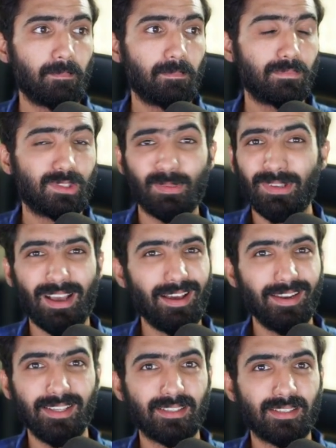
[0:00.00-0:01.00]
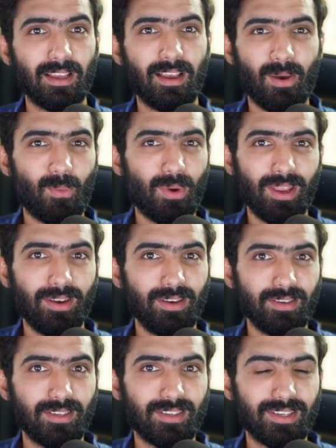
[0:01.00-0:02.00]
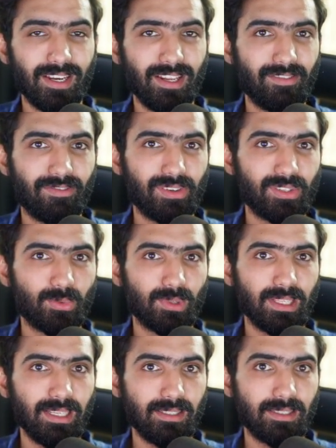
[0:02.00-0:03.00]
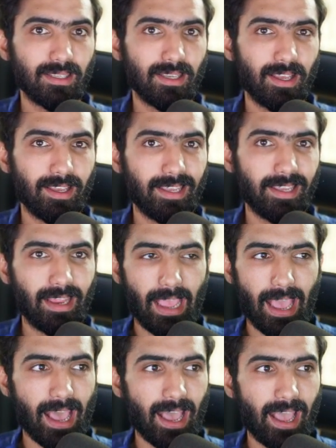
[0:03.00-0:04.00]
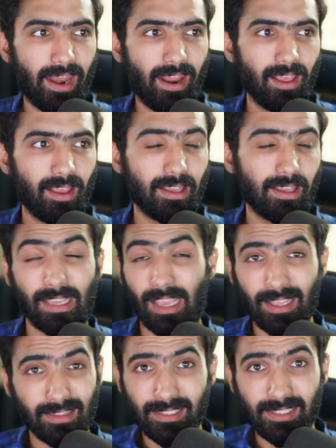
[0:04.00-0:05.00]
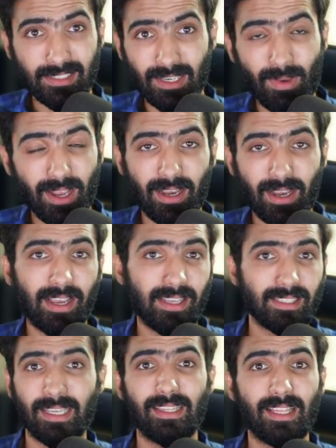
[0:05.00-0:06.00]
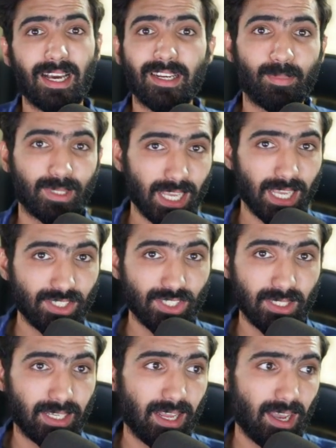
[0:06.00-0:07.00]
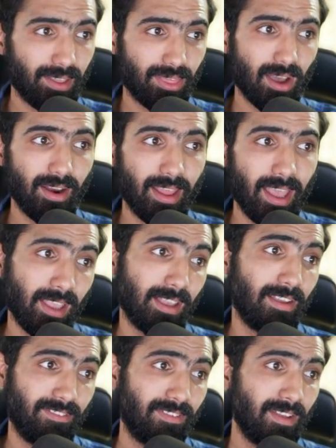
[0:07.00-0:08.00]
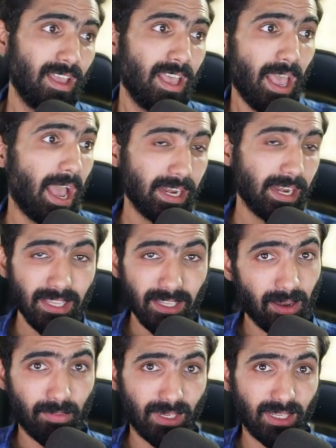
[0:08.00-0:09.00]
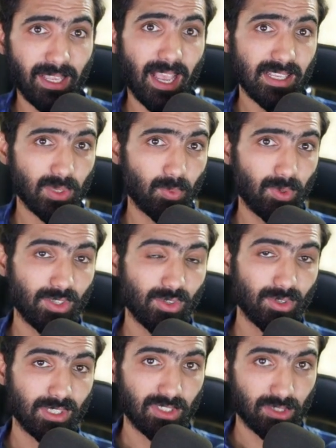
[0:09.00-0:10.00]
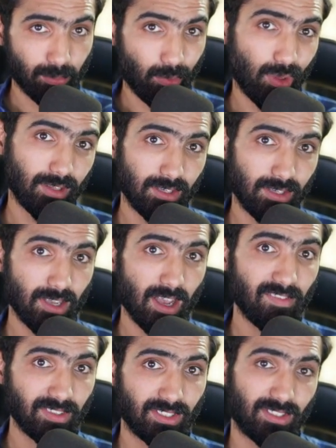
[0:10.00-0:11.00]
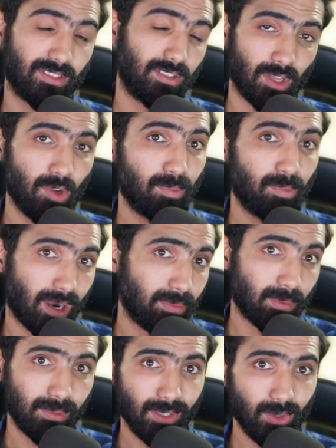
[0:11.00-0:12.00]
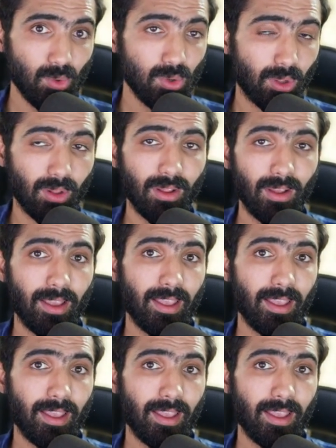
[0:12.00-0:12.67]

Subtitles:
To be honest, when Stadia first released, it had, at least in my eyes, a lot of potential. And I thought, hey, if any company has the resources to pull this off, it's, probably Google.